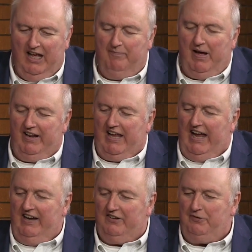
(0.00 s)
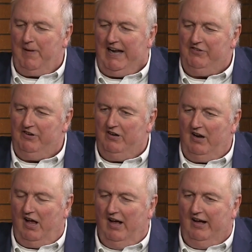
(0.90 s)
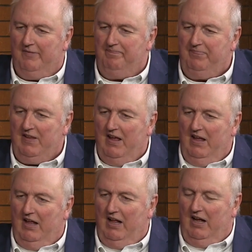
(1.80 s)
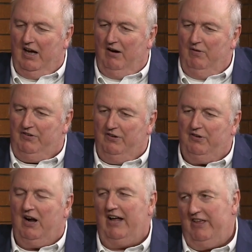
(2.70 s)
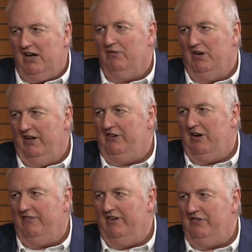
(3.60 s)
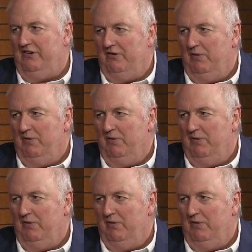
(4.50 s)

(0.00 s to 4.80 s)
Medicaid expansion, which is, I think, a really tough issue.